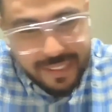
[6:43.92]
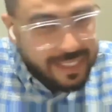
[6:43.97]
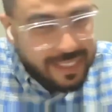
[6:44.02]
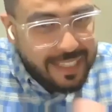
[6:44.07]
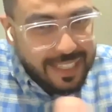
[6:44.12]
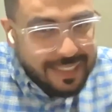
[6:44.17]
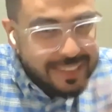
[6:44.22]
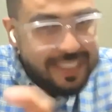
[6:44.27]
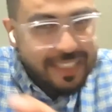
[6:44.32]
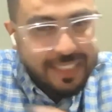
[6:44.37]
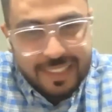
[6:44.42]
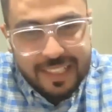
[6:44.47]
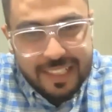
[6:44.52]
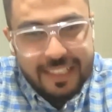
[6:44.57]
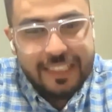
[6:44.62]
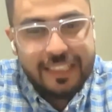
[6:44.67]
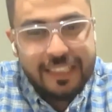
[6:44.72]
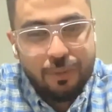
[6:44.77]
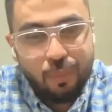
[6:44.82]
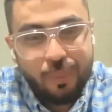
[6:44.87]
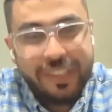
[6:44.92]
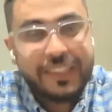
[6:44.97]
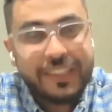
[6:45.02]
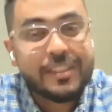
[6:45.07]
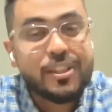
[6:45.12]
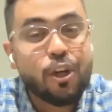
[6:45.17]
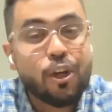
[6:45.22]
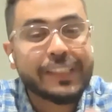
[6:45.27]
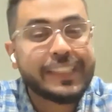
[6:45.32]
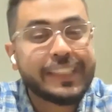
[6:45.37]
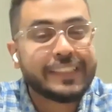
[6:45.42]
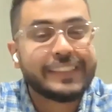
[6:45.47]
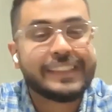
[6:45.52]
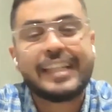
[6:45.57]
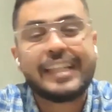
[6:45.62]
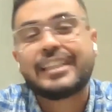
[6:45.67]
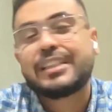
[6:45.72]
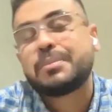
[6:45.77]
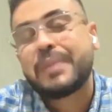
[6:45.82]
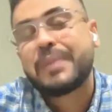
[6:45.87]
connecting this with your
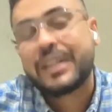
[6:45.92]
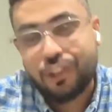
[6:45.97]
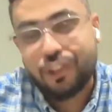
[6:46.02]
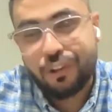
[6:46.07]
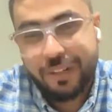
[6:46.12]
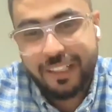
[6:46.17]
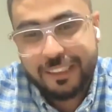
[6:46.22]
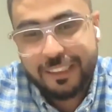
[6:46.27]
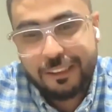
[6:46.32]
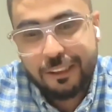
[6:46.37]
success mantra.